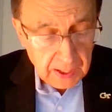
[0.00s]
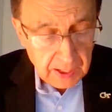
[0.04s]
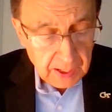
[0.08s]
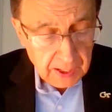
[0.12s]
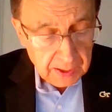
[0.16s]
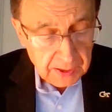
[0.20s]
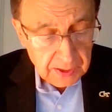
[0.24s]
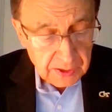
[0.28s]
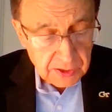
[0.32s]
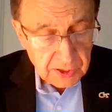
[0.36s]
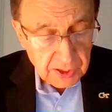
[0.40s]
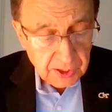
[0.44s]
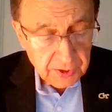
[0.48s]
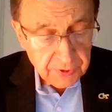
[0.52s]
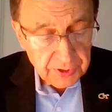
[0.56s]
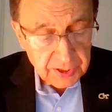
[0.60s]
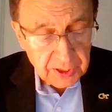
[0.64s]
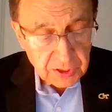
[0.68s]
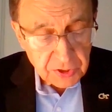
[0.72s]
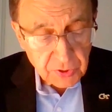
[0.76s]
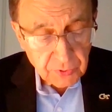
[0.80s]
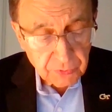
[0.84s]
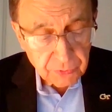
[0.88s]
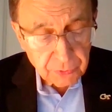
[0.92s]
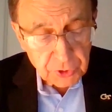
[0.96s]
and his
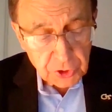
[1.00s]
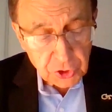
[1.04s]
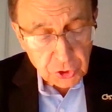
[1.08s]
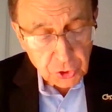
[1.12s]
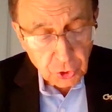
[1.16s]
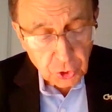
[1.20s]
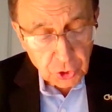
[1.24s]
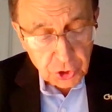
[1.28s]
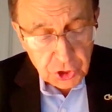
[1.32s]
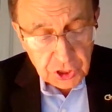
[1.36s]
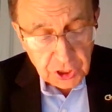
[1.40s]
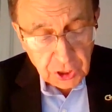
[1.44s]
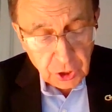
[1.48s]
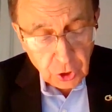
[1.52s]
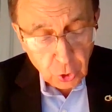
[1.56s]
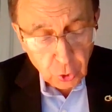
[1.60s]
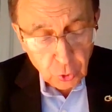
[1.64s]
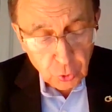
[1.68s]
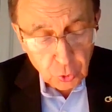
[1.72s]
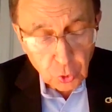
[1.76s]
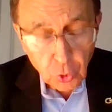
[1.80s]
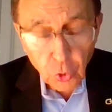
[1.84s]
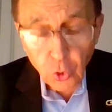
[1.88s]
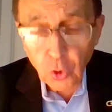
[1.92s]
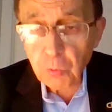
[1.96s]
areas of research
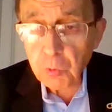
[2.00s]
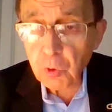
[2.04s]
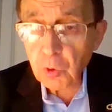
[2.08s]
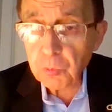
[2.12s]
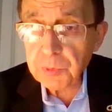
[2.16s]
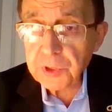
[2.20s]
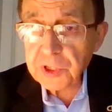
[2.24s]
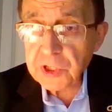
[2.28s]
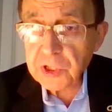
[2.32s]
include global